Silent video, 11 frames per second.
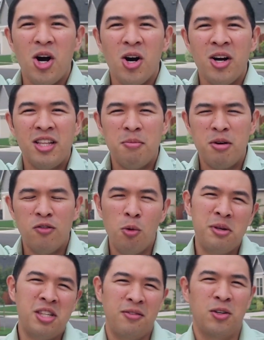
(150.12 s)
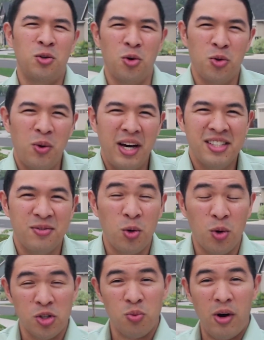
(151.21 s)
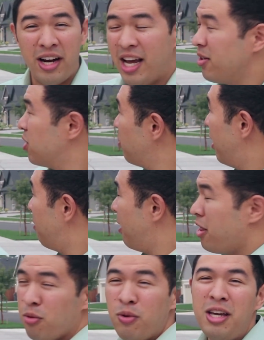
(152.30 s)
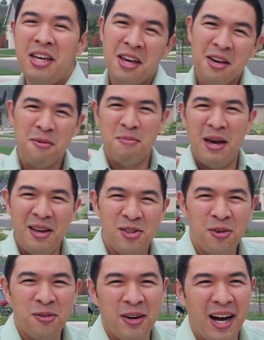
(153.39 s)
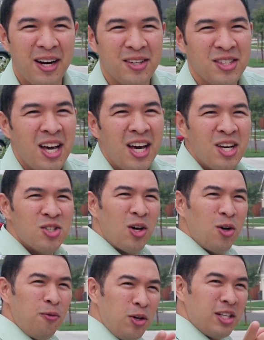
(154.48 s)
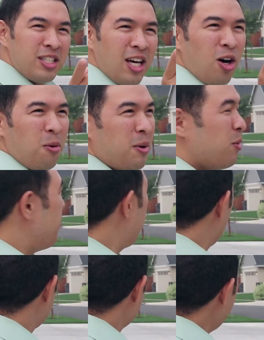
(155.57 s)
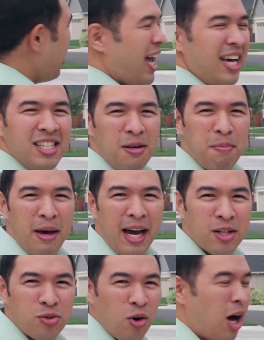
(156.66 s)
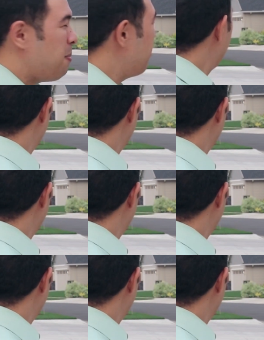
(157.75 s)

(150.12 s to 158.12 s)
are in the beautiful Pacific Northwest, of course, right now surrounded by 3 major fires. So I don't know if you can tell, but we've got a pretty hazy backdrop.